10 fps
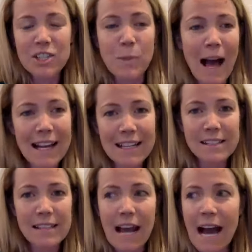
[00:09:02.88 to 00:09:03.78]
back and
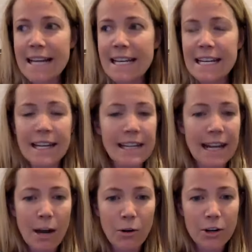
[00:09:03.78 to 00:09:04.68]
said, I need it. Can
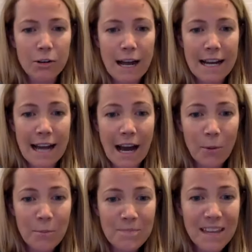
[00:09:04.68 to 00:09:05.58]
I order right
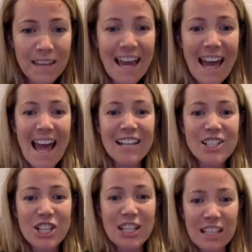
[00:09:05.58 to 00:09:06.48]
now? And
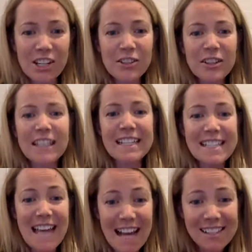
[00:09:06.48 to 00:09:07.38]
she literally
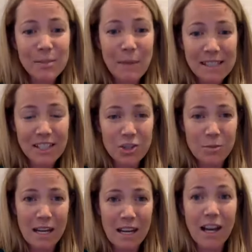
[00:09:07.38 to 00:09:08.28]
text messaged
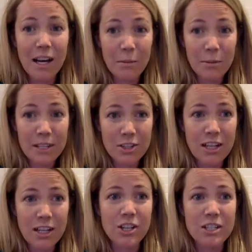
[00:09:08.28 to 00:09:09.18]
me, a complete
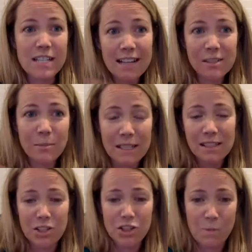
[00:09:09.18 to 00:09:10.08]
stranger, text
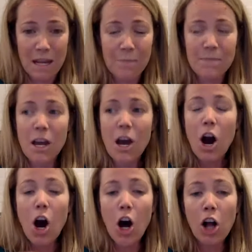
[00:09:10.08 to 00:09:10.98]
messaged me
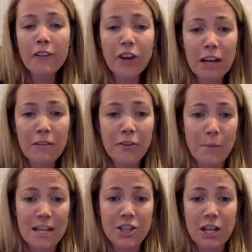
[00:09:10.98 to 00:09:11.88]
all of her
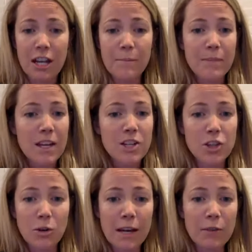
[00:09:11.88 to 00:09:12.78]
information
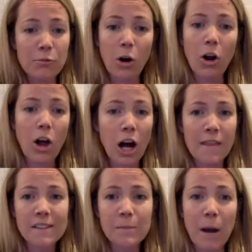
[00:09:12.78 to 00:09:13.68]
to enroll on
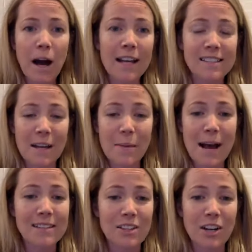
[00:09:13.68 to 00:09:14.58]
the spot as an
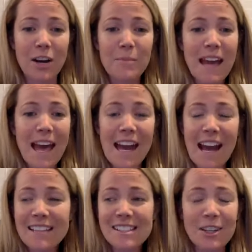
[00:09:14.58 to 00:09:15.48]
ambassador. And
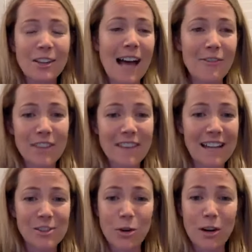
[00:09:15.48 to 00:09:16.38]
I still laugh at
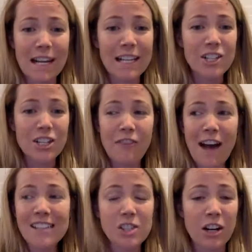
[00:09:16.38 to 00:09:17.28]
that story. And she
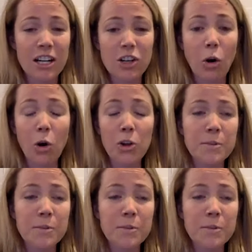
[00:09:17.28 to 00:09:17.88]
fast started gold.